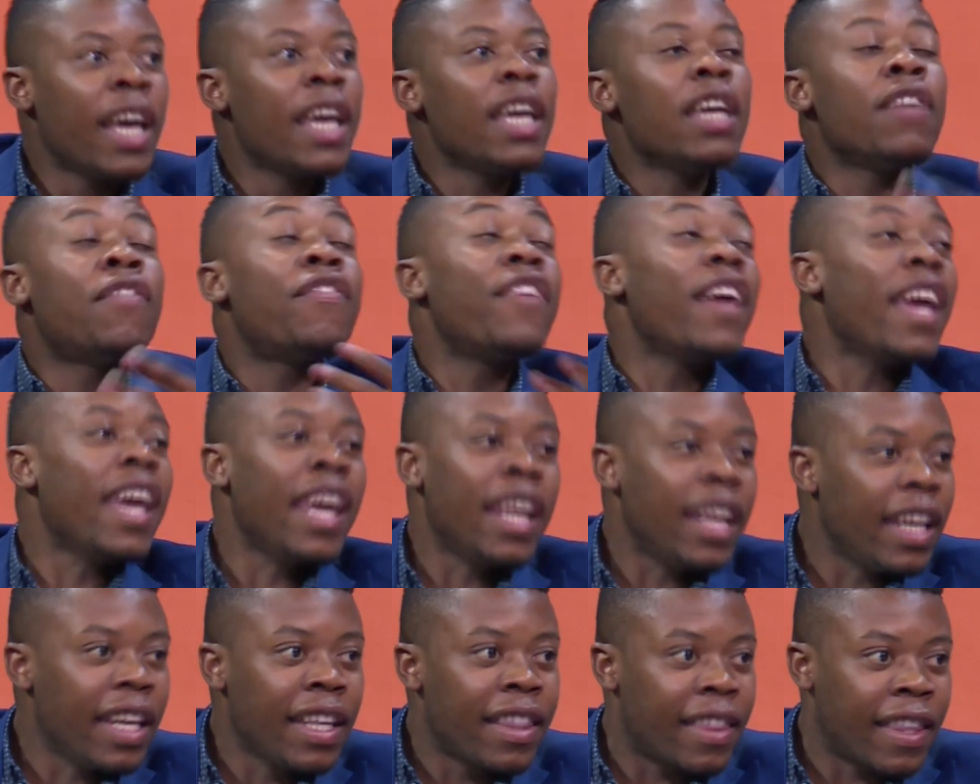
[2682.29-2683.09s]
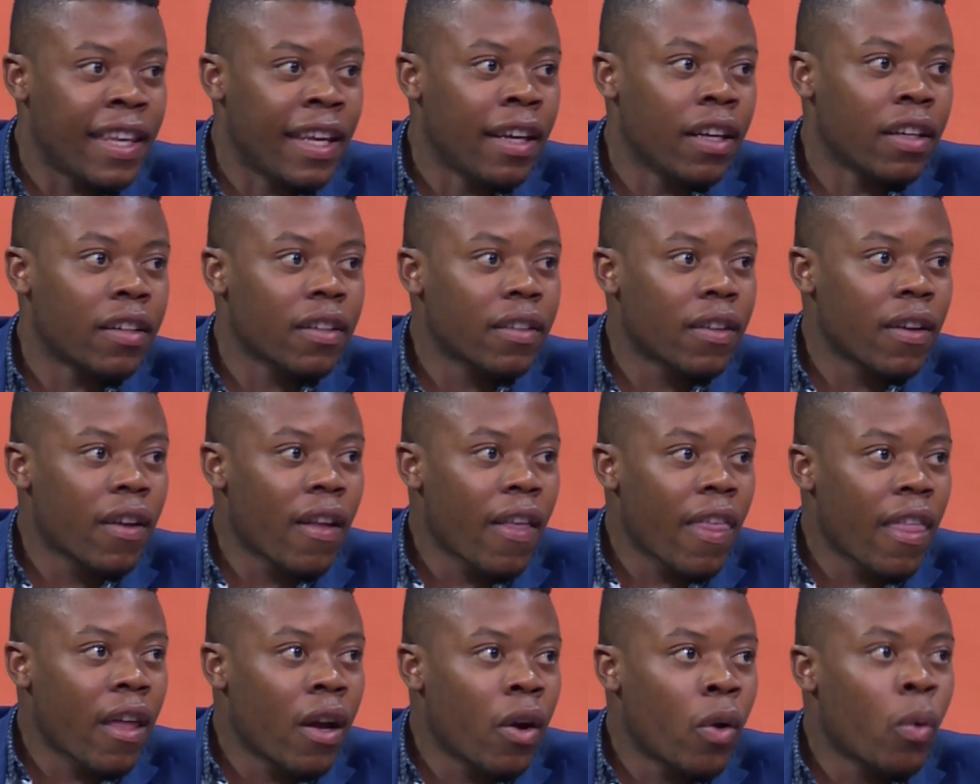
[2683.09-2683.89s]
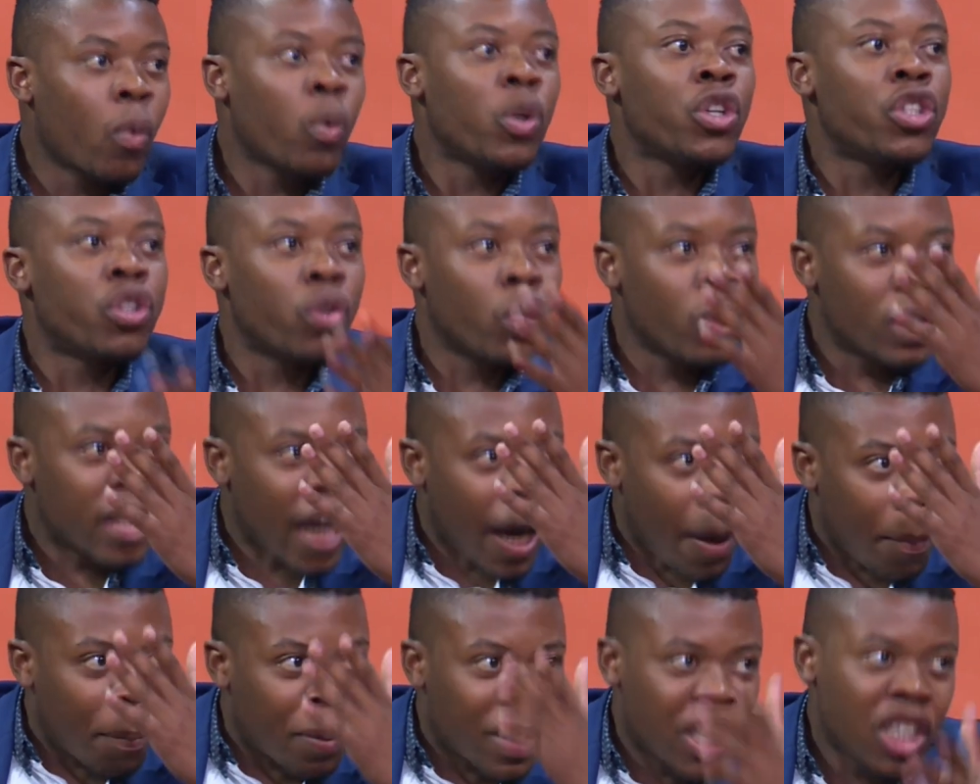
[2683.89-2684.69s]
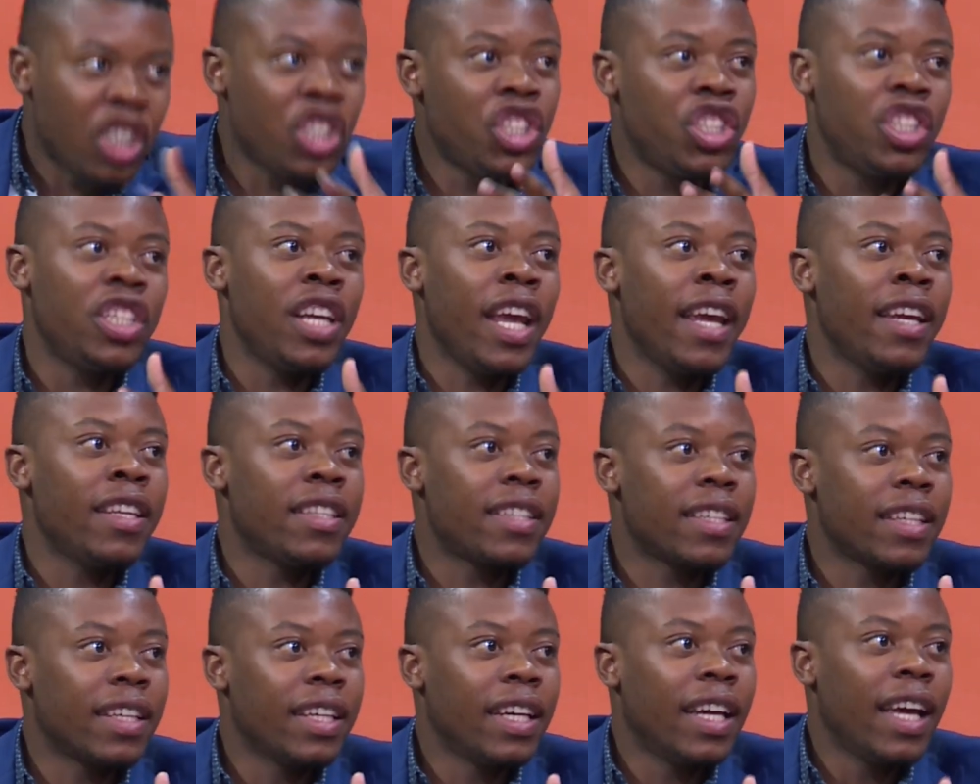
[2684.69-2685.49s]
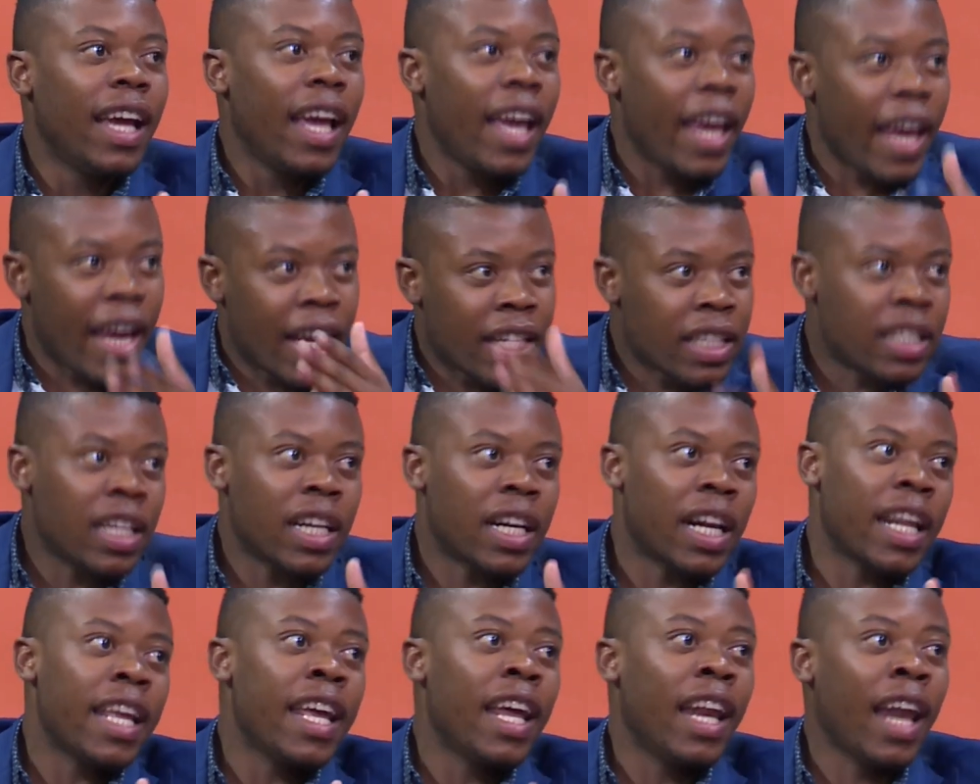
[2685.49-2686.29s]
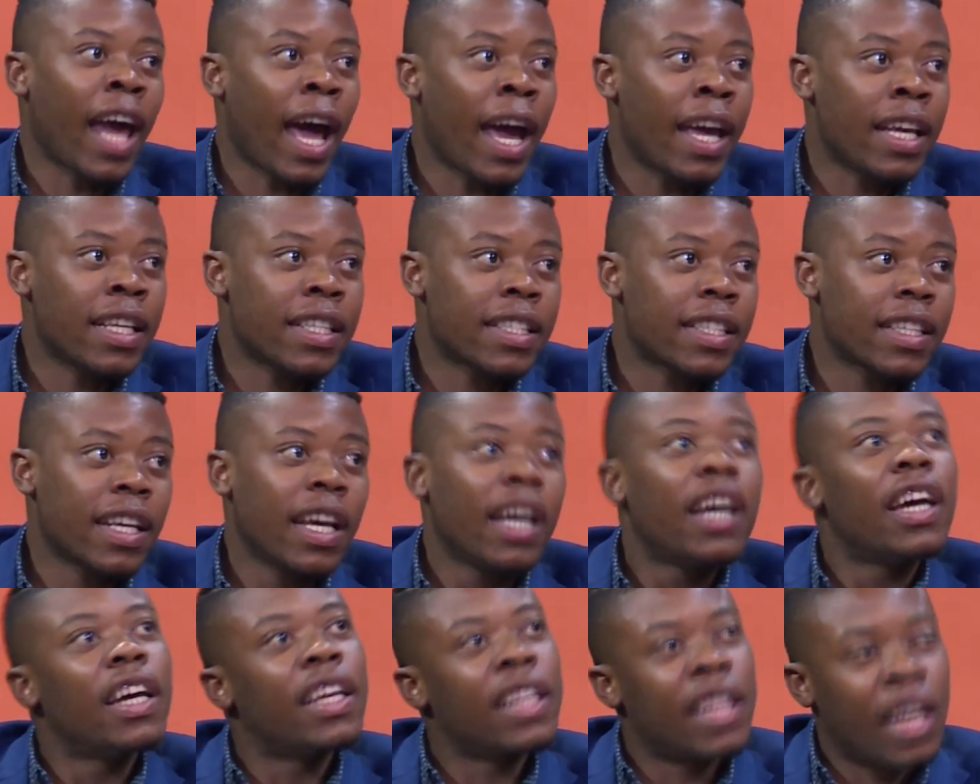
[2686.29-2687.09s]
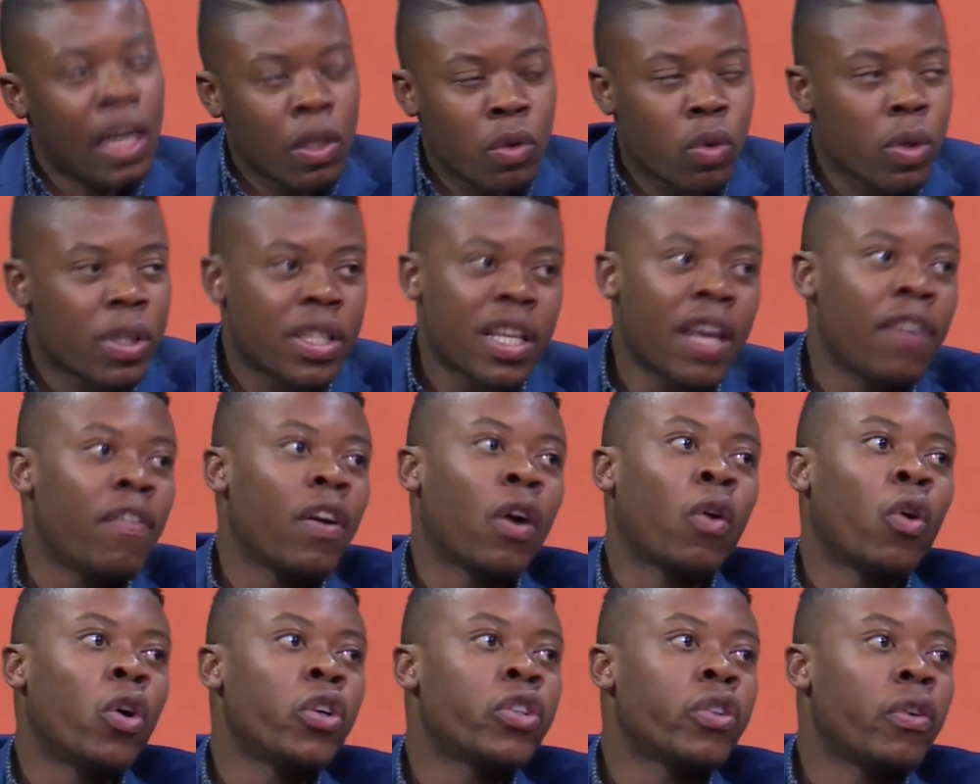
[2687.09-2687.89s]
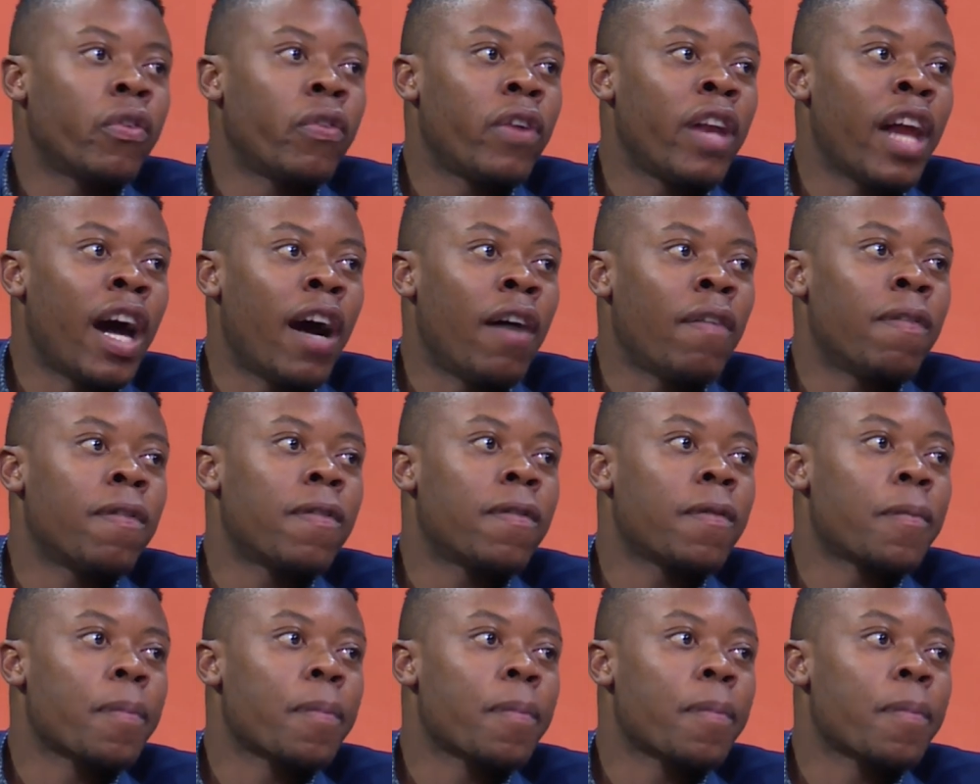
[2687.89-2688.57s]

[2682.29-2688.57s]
If anything, we should appreciate and realize that we serve a God of love.